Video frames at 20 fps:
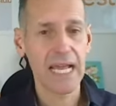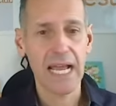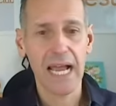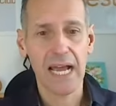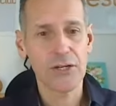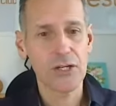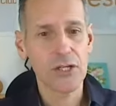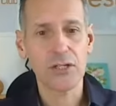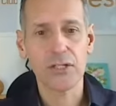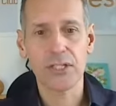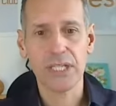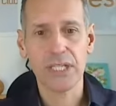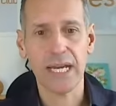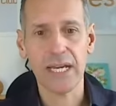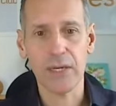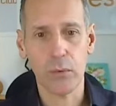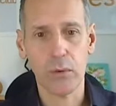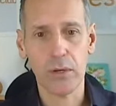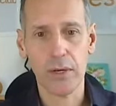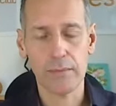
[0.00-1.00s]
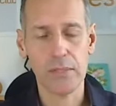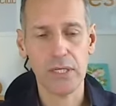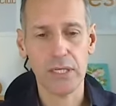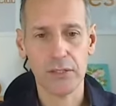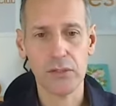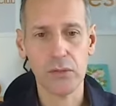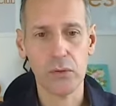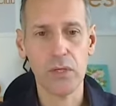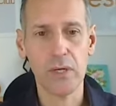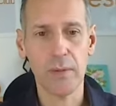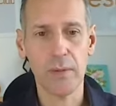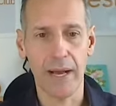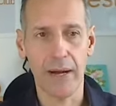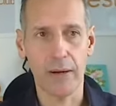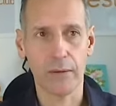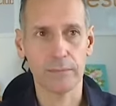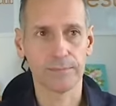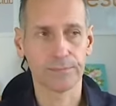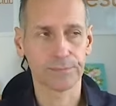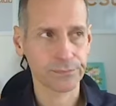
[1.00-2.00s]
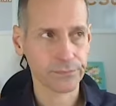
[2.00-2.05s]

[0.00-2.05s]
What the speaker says: And you could take what I'm going to talk about